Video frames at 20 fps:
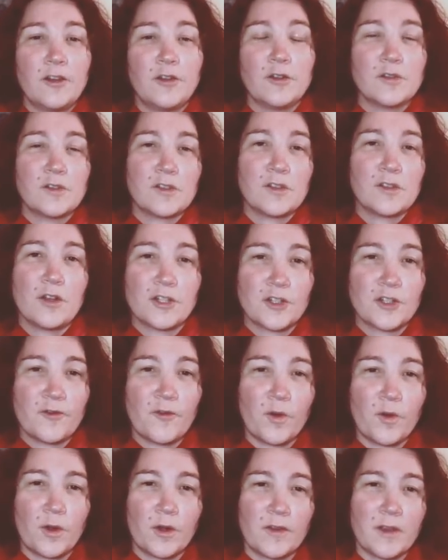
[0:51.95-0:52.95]
There you search
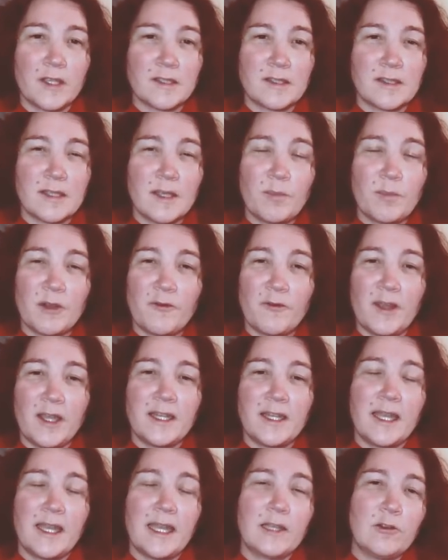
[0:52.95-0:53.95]
for the
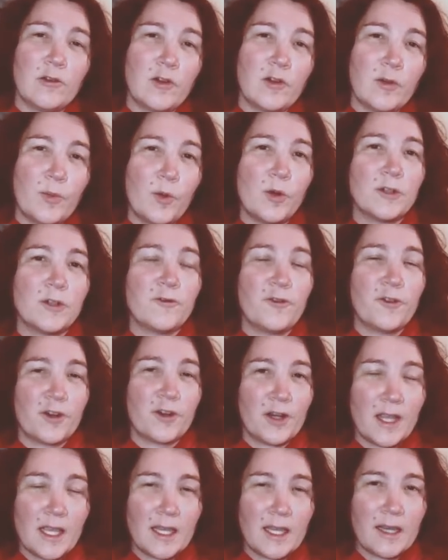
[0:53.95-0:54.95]
simplified annual report,
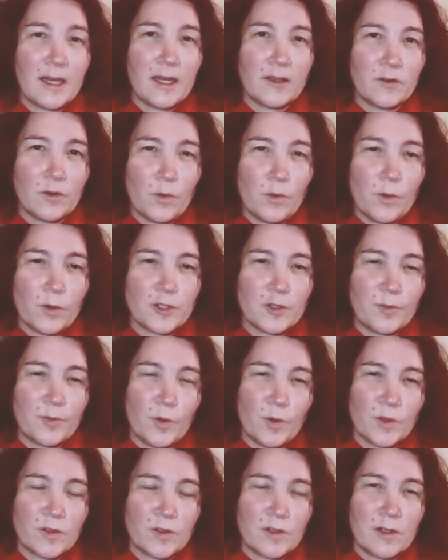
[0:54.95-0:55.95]
förenklat
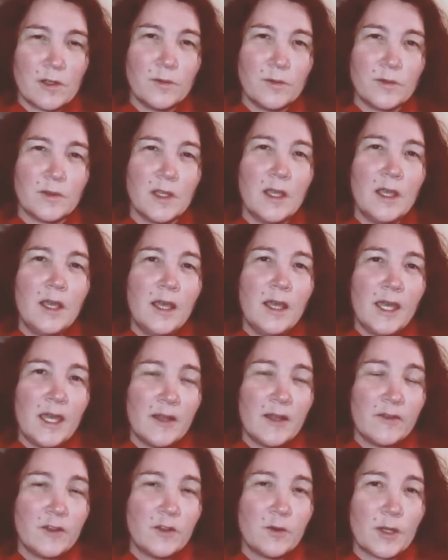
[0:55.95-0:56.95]
årsbokslut,
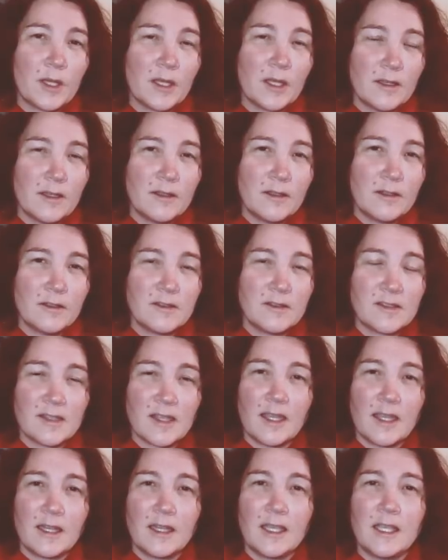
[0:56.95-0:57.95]
and you can
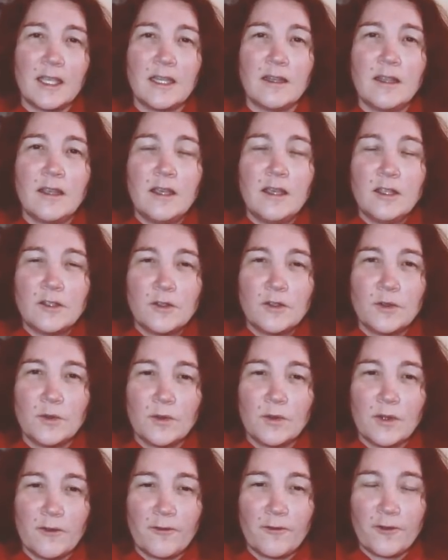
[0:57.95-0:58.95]
sign in
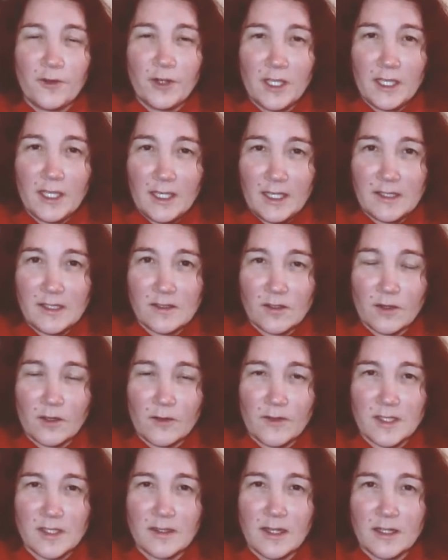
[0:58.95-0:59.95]
to the free
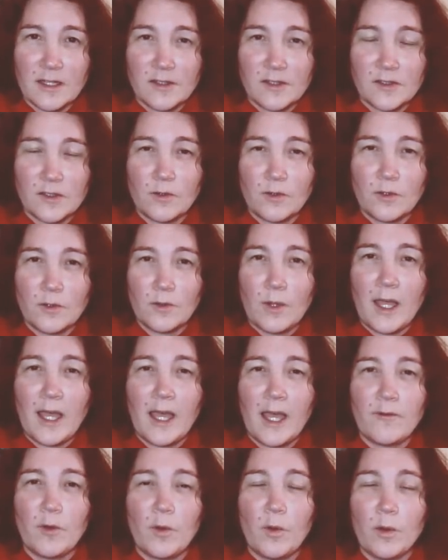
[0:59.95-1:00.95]
e-service there so you
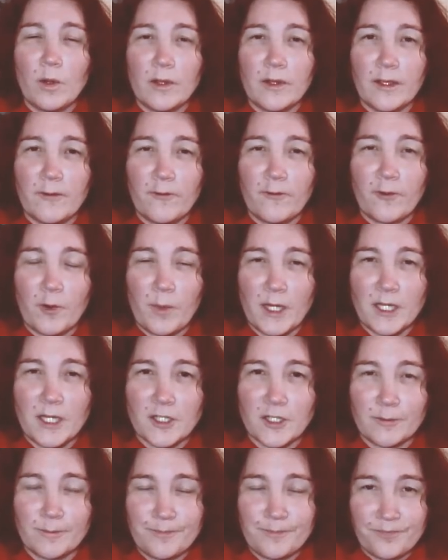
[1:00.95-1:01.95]
have all the
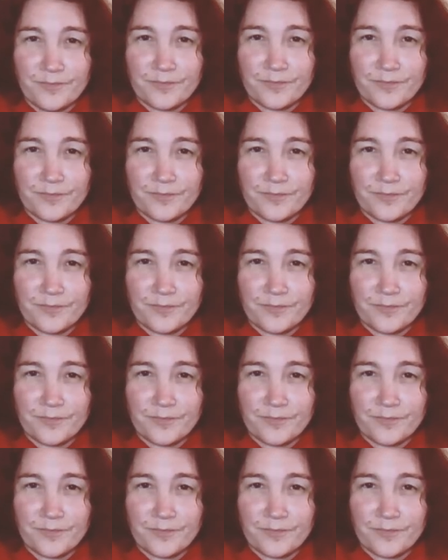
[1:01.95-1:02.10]
information.